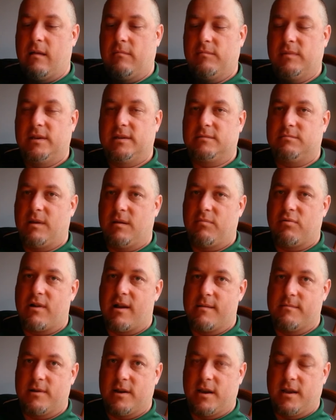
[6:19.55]
is my
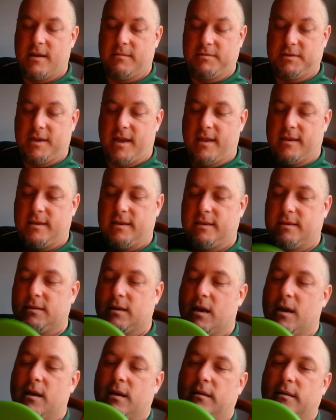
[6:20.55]
primary upshot disc.